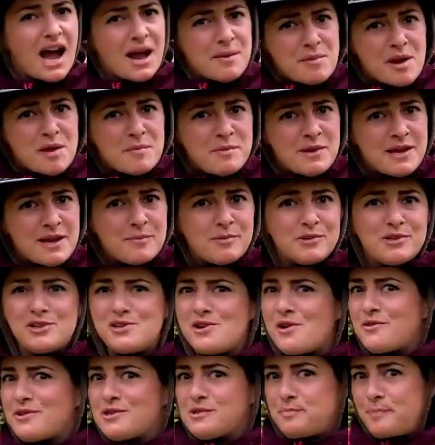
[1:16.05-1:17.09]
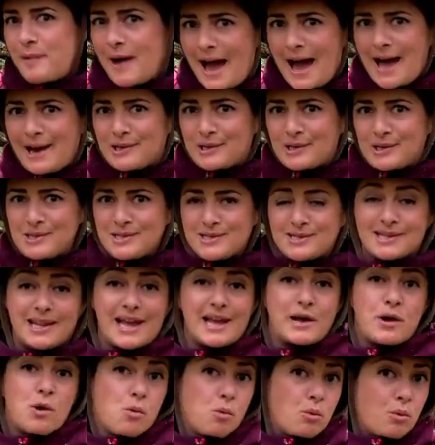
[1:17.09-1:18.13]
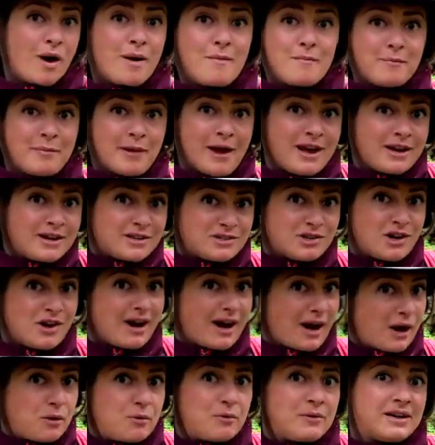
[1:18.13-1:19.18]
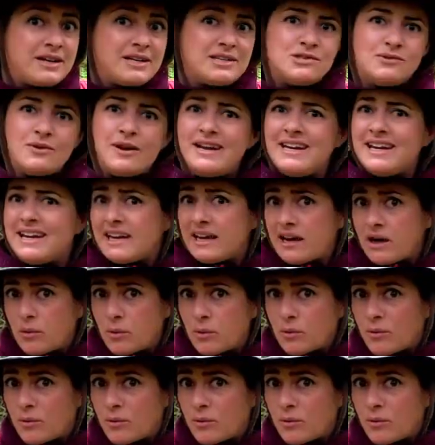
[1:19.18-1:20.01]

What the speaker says: I might be able to notice patterns like what bugs are out when it's raining,